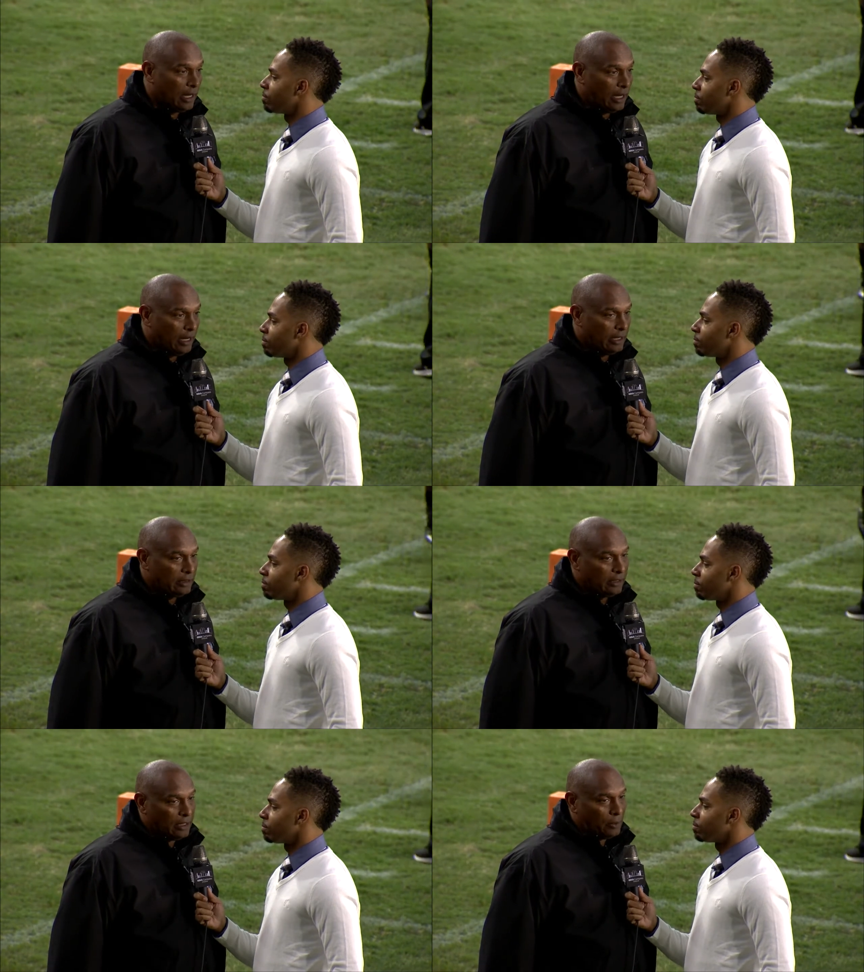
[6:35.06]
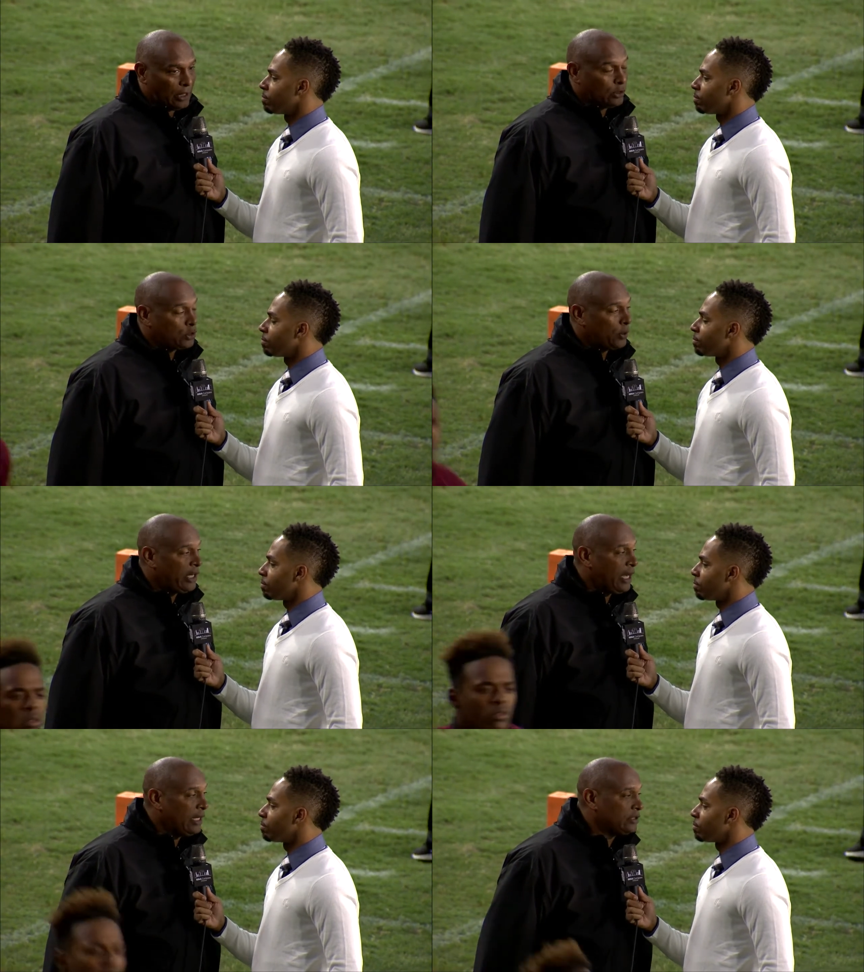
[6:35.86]
Speaker 1: And we lose
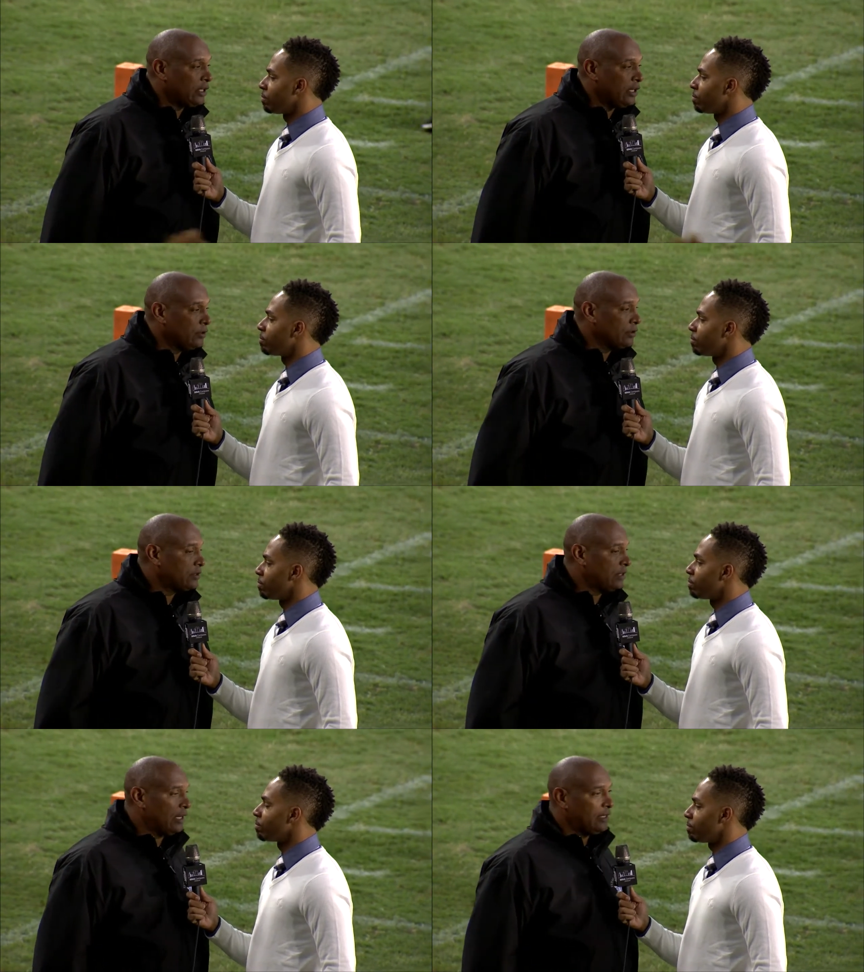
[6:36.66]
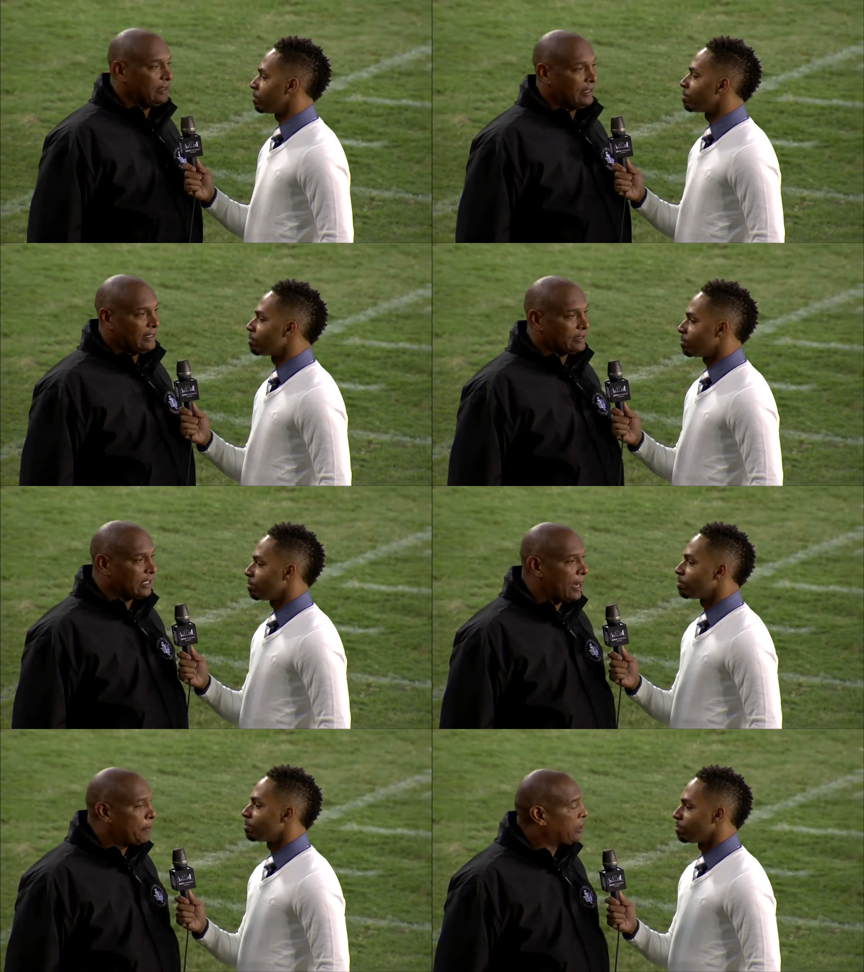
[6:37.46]
28 seniors, and uh, there's an
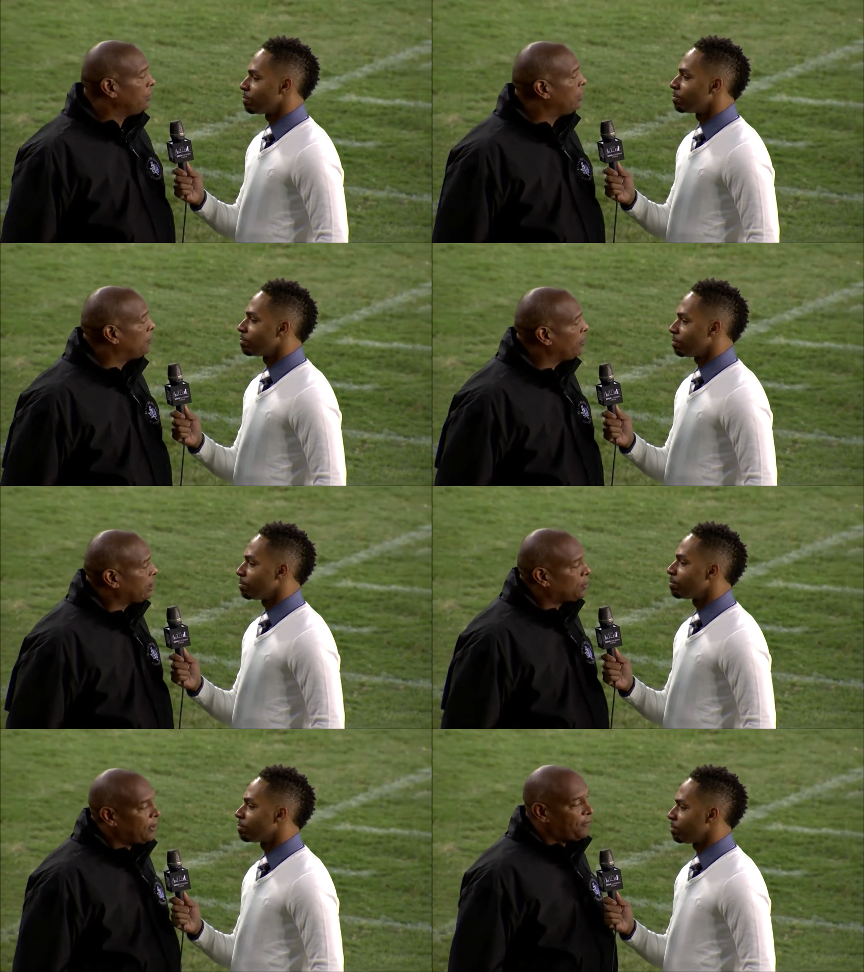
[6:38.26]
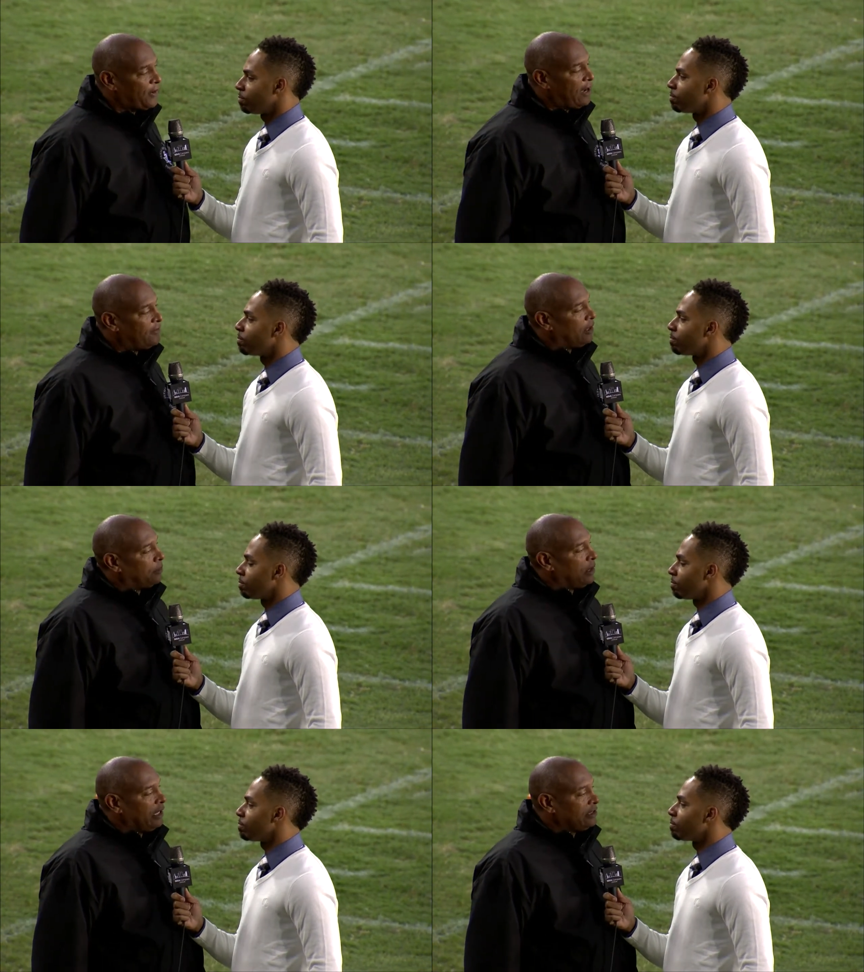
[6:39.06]
opportunity to bring 25 young
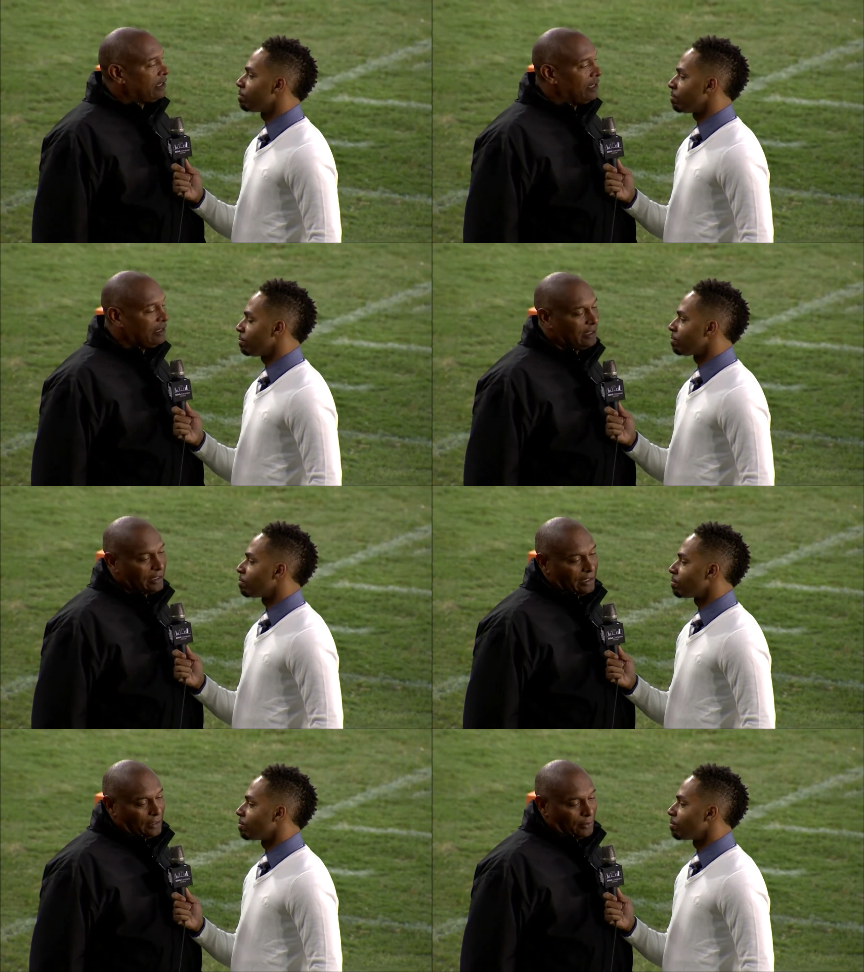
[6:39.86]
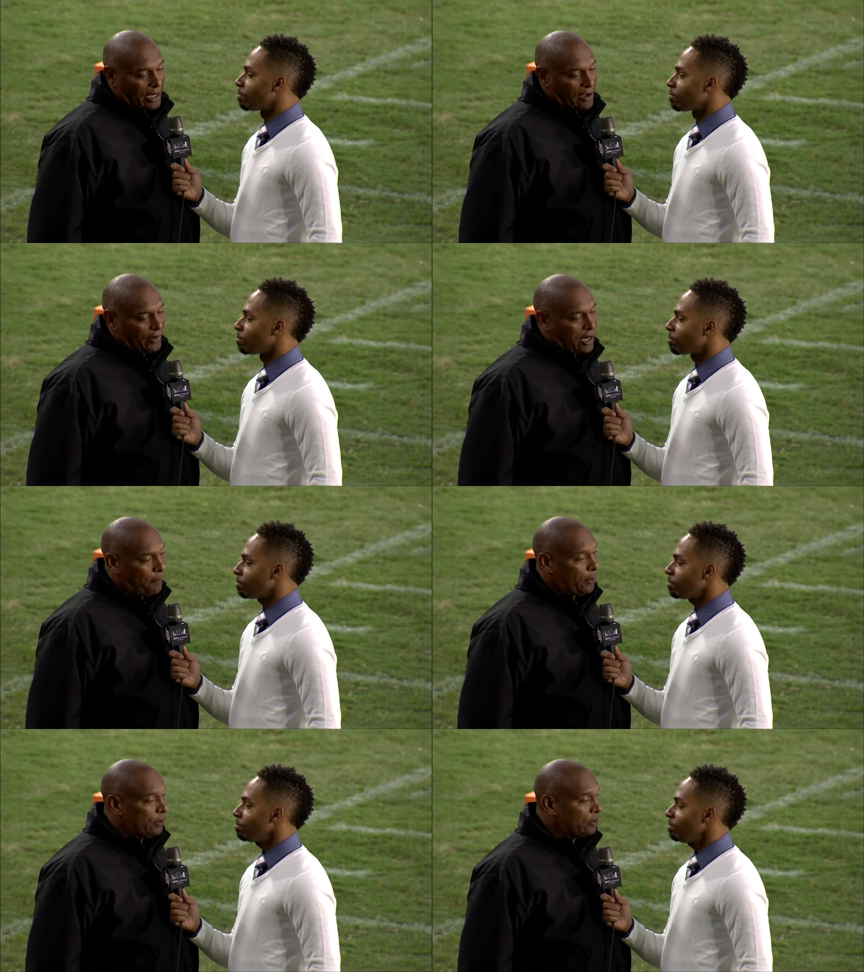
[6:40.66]
bloods in. We'll have a
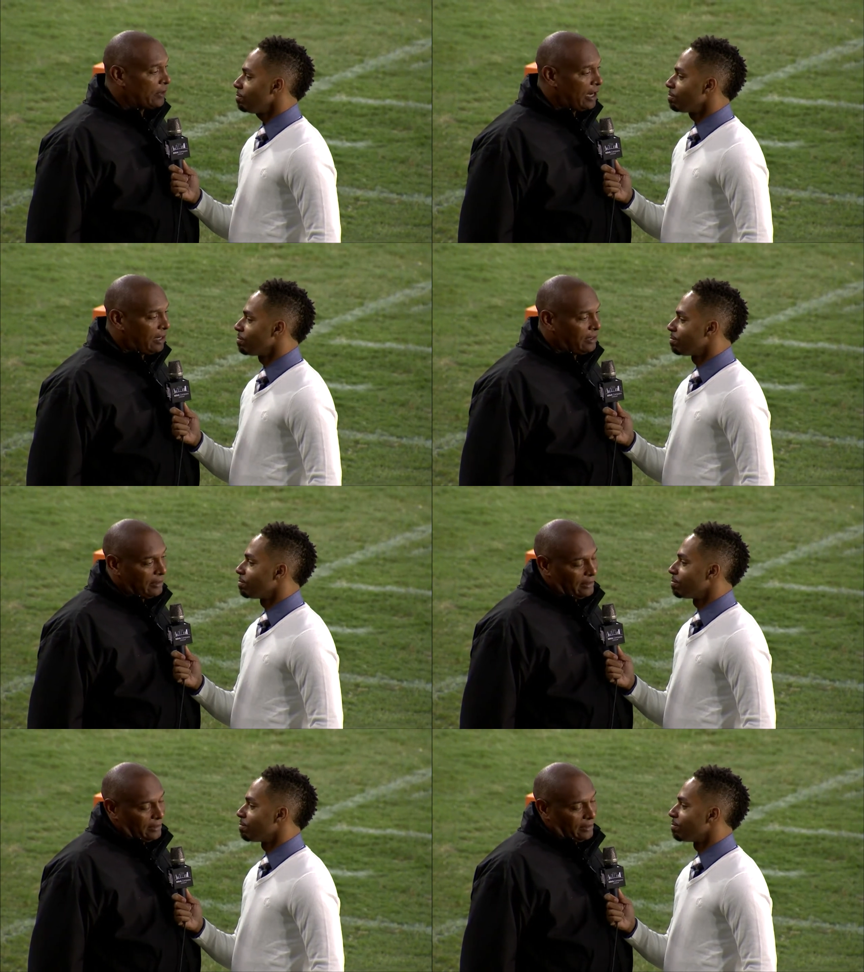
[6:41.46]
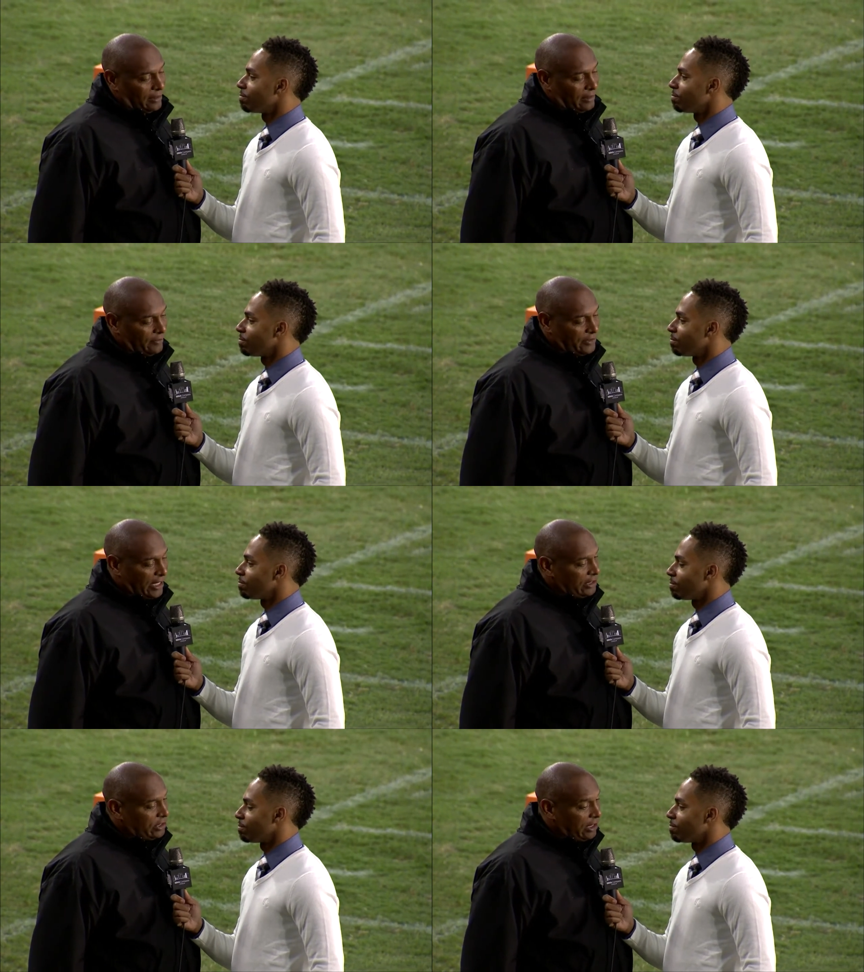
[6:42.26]
couple of uh,
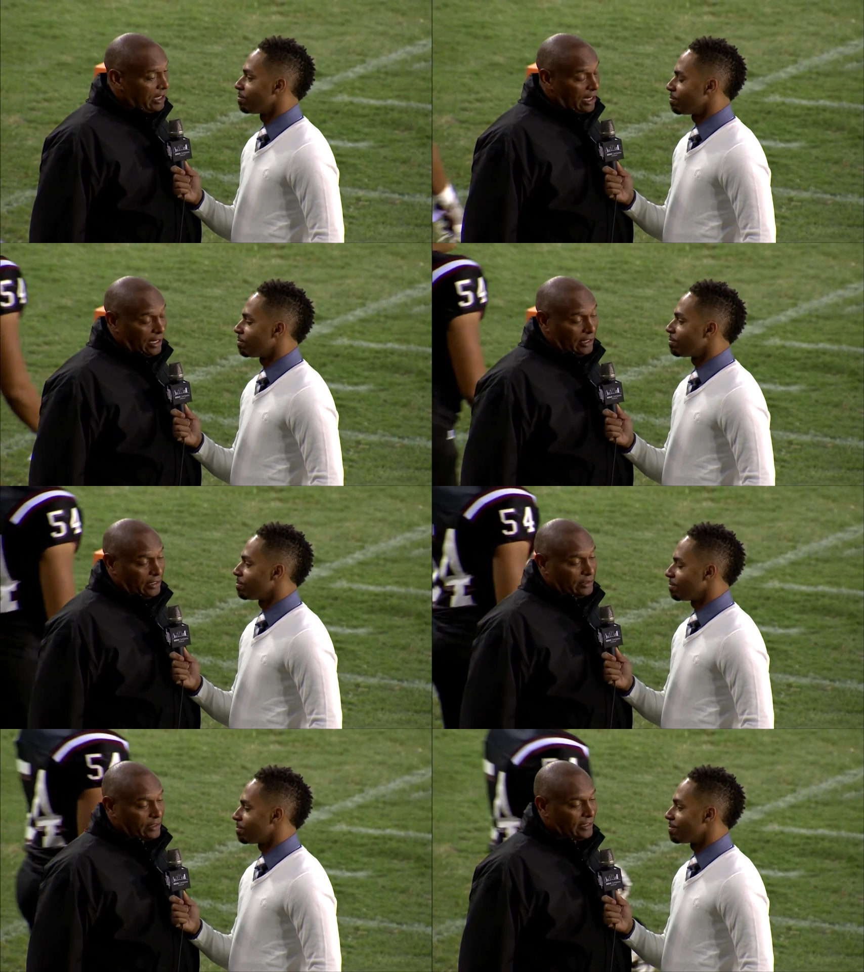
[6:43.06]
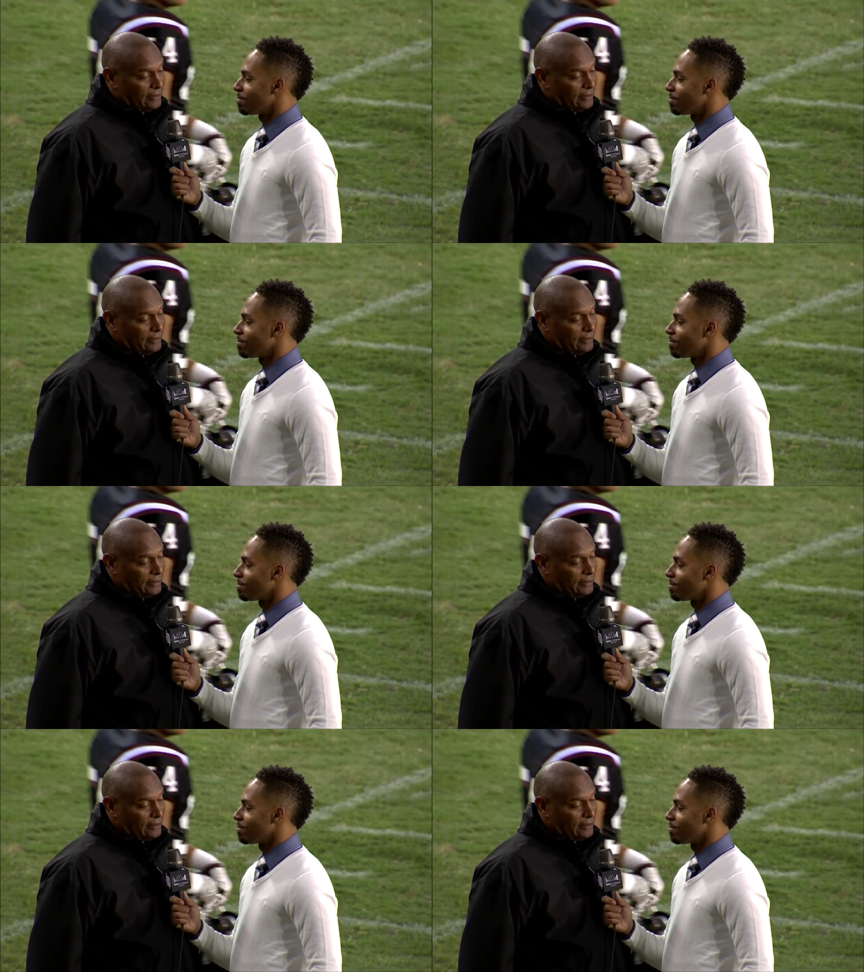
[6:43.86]
JC guys, a um,